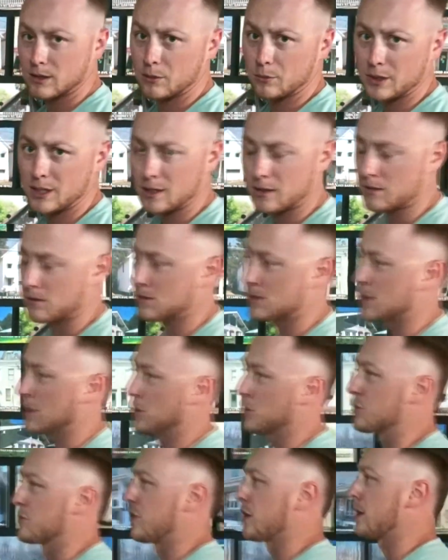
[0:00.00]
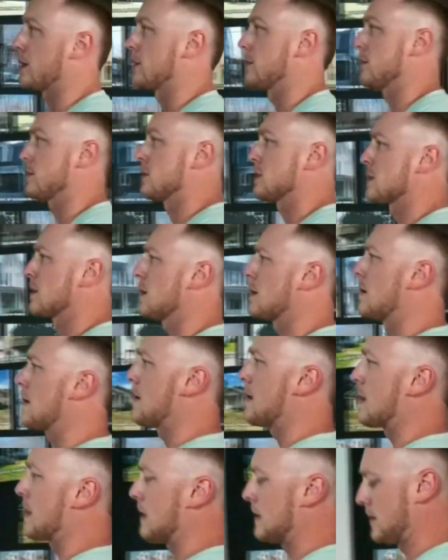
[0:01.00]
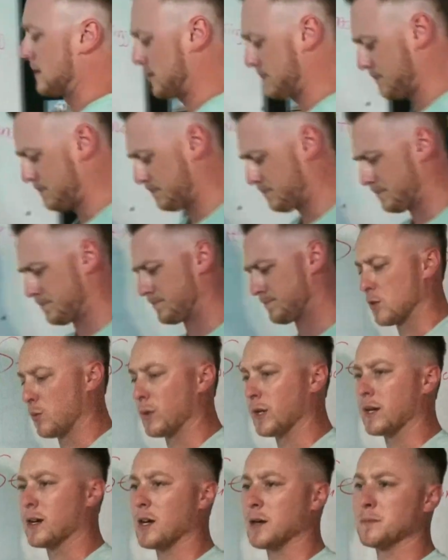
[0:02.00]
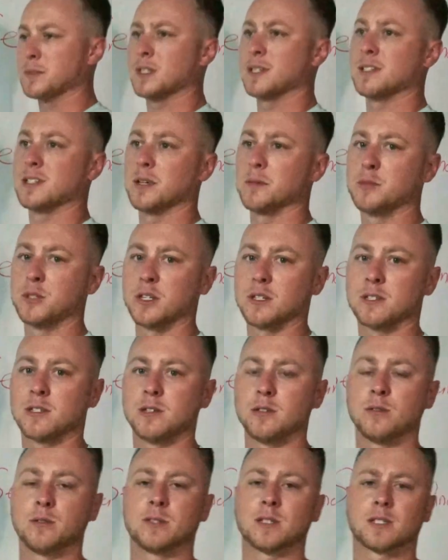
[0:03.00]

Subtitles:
that we got on seller finance. So when it comes to subject to,